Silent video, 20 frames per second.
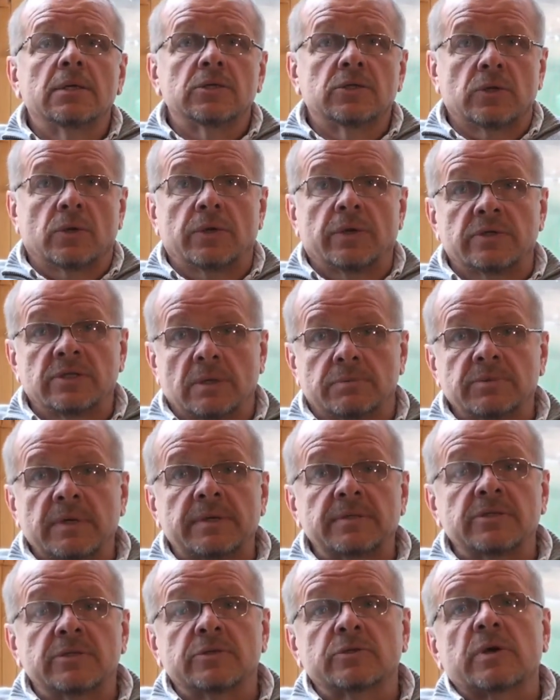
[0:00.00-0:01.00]
so there's
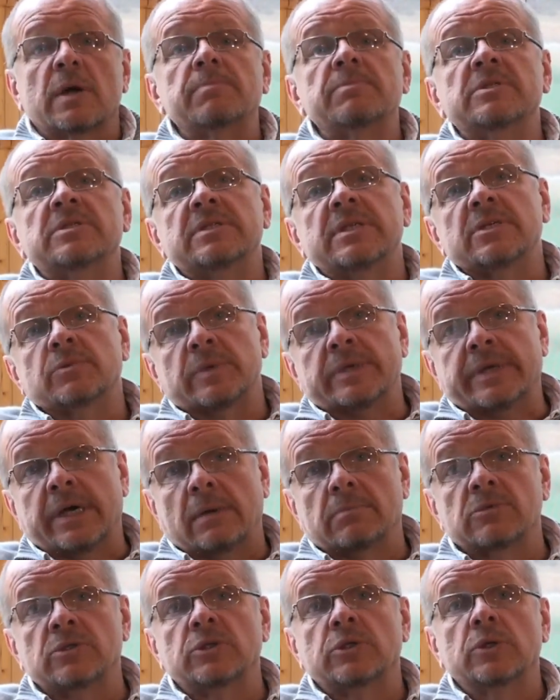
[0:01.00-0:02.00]
sometimes discrepancies when it
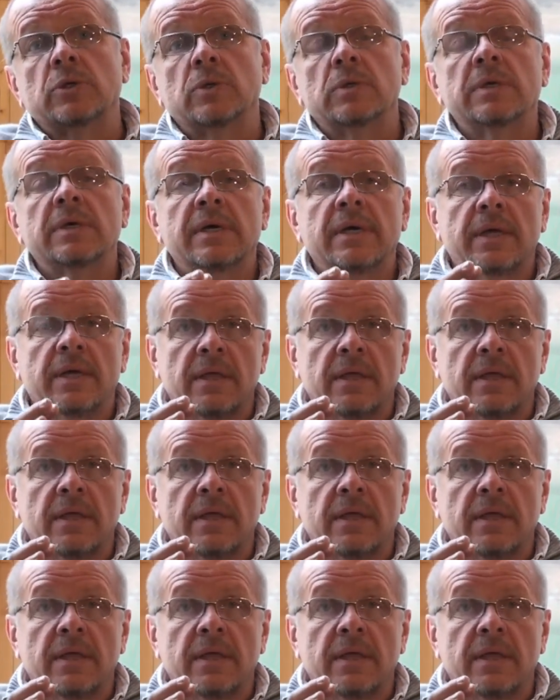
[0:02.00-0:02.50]
comes to